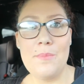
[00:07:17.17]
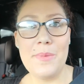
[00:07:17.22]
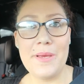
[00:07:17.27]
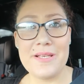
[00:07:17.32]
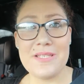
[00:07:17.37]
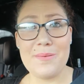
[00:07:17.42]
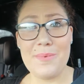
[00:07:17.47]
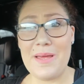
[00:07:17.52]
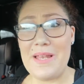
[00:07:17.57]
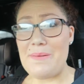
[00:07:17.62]

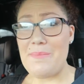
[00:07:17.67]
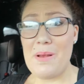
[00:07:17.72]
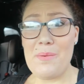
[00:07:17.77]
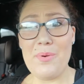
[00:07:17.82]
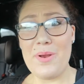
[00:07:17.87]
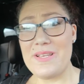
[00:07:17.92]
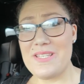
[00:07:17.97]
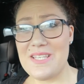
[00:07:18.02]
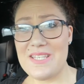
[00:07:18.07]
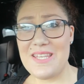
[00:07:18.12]
because I'm getting my
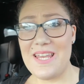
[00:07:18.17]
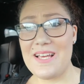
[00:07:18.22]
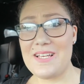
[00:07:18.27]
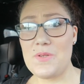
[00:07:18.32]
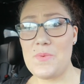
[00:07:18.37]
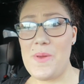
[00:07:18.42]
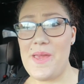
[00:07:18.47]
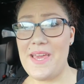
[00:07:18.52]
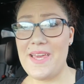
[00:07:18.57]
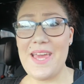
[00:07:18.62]
braces
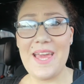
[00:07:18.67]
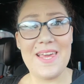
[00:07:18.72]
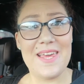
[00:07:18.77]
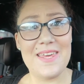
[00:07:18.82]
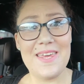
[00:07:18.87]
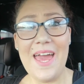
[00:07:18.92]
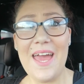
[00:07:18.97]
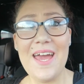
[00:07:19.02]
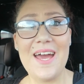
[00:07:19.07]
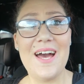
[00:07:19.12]
next week.
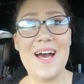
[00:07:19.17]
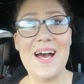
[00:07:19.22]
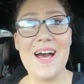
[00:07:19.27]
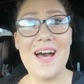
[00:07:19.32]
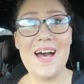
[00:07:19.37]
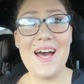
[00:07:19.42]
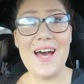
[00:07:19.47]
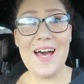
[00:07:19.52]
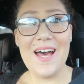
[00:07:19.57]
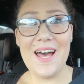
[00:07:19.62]

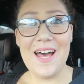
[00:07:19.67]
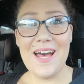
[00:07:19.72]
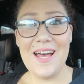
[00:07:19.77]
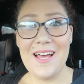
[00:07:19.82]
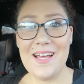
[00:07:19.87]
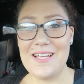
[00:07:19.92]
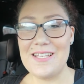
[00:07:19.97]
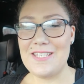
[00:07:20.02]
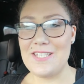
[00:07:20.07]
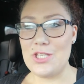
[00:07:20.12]

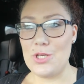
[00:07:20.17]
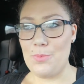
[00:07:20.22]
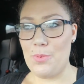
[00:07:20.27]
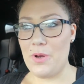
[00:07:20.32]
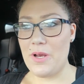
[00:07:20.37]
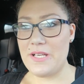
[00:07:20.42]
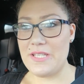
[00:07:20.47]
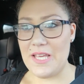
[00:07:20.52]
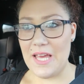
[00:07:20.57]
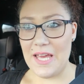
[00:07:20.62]
Yeah! Wow.
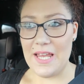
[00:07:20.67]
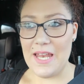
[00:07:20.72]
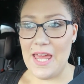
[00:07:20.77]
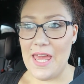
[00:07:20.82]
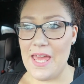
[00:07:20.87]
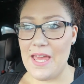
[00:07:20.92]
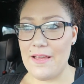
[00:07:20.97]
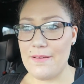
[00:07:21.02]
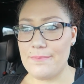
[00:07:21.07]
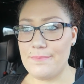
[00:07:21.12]
Super
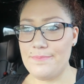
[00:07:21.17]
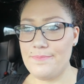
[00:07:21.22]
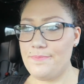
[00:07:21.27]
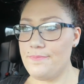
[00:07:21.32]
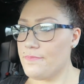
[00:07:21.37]
exciting.